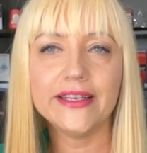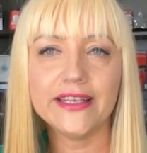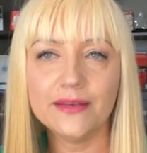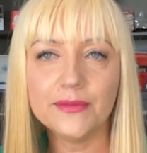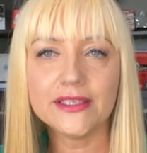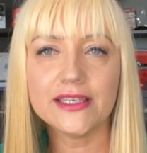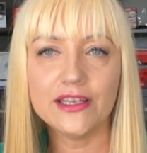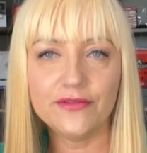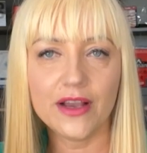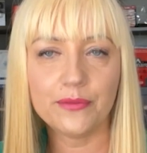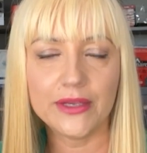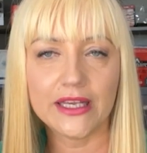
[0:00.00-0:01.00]
name is
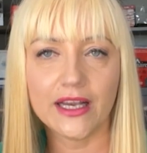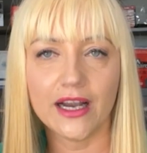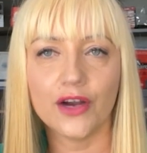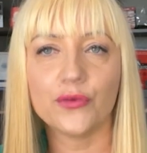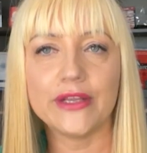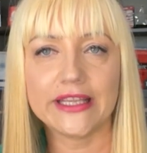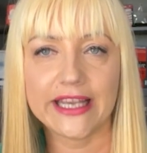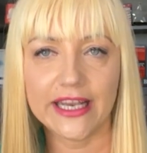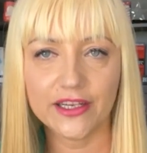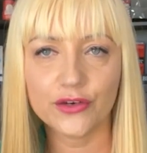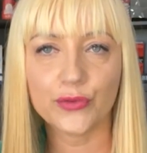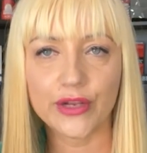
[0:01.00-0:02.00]
Livia Bika with
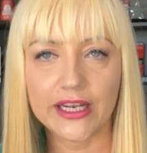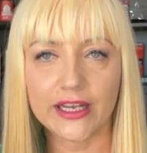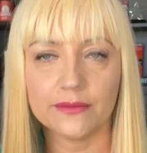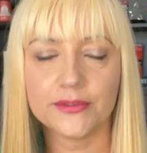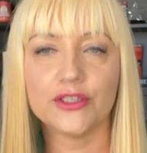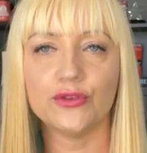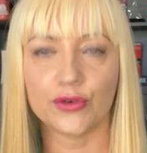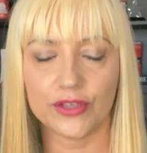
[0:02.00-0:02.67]
Keller Williams, North